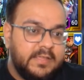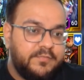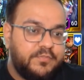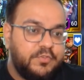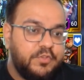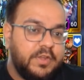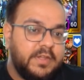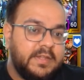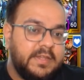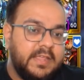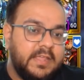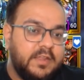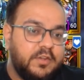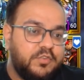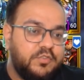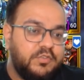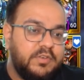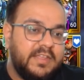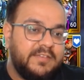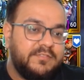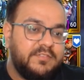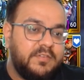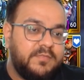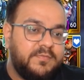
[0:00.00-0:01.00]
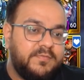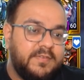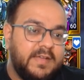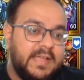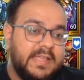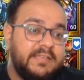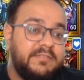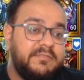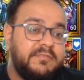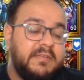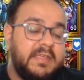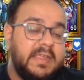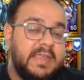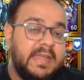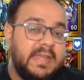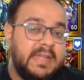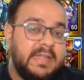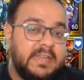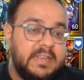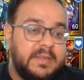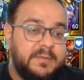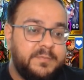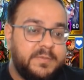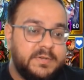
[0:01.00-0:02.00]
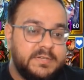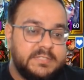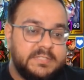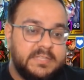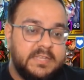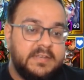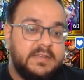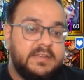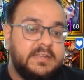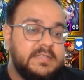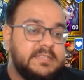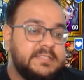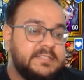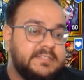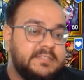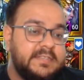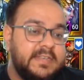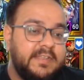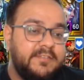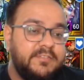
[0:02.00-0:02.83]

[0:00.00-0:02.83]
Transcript: If you can take it to level 5, 18%.